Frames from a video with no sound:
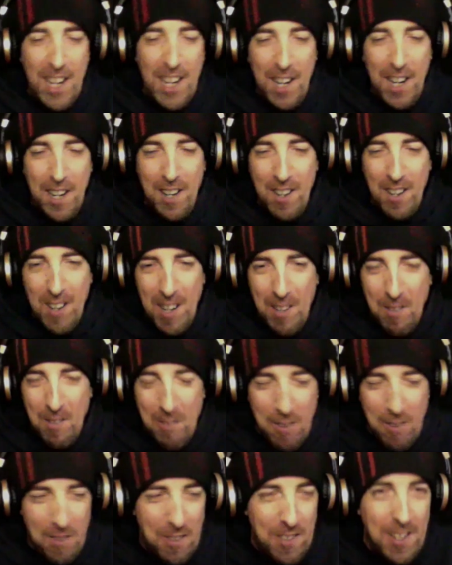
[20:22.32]
All right.
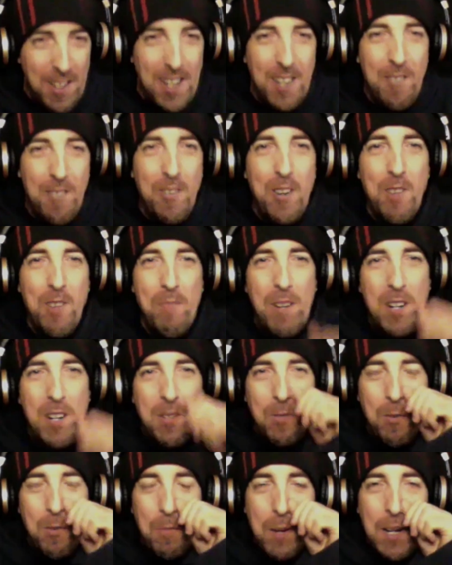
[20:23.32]
Well, thank you very much
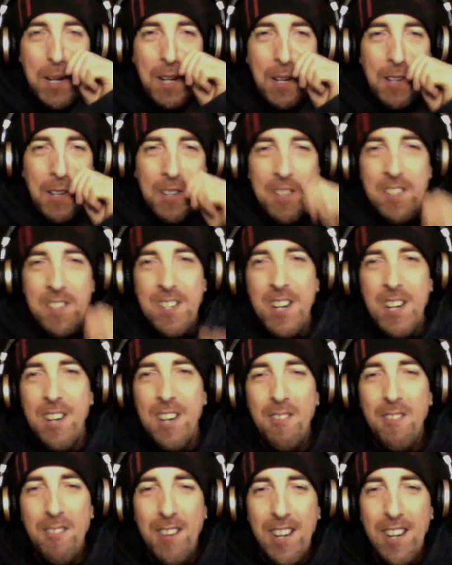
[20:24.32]
for being on the
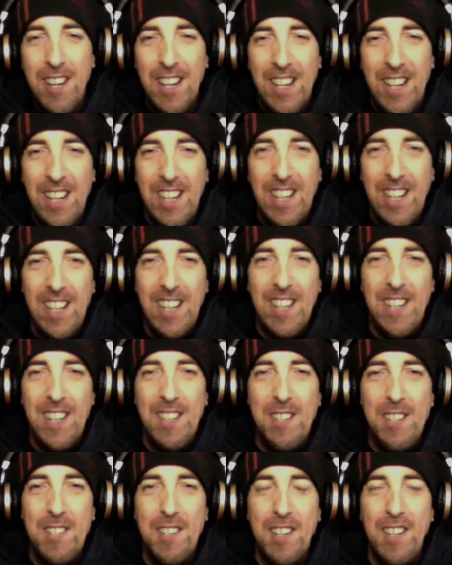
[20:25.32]
channel,
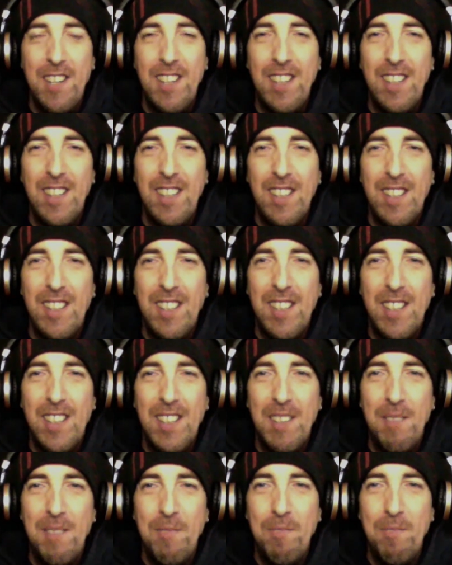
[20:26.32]
and
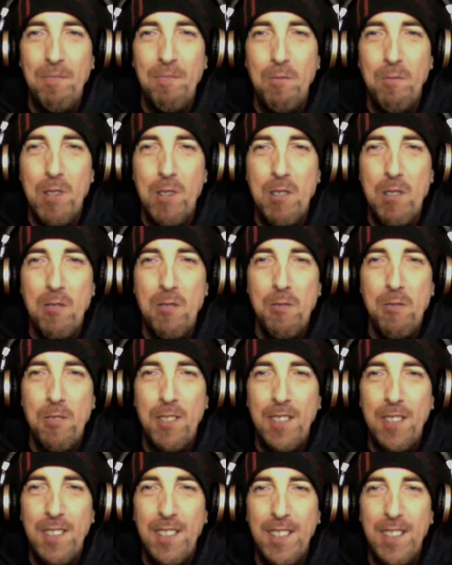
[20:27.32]
we'll
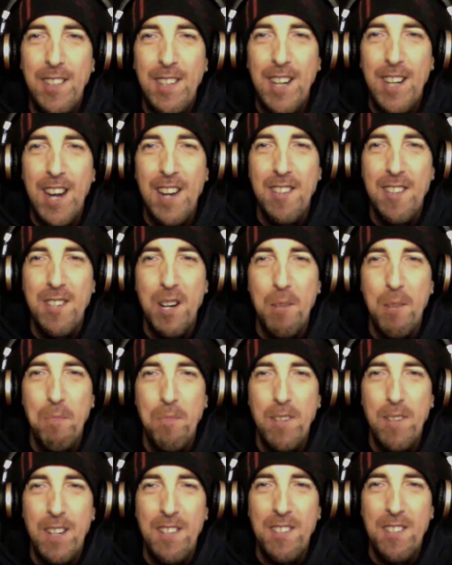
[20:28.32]
catch up
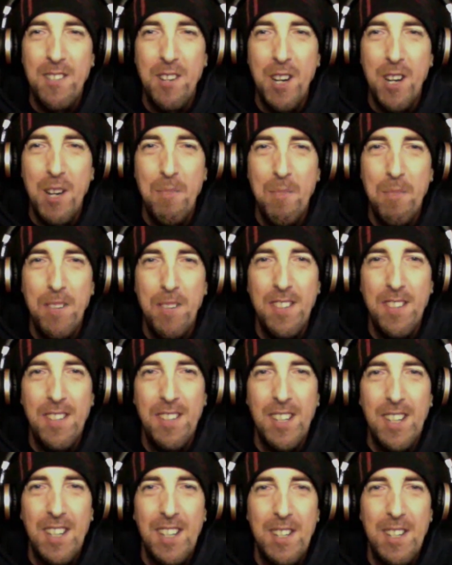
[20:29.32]
next time, and
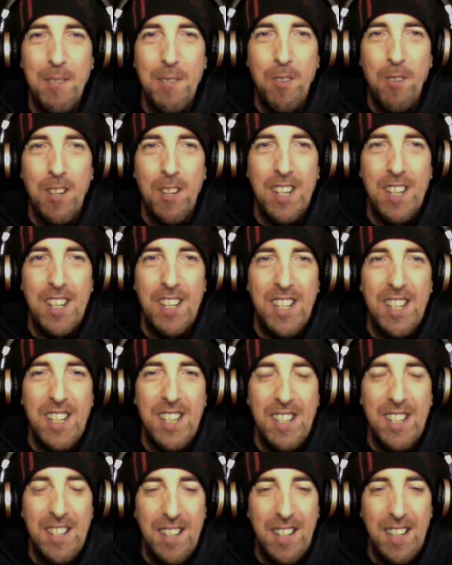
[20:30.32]
definitely,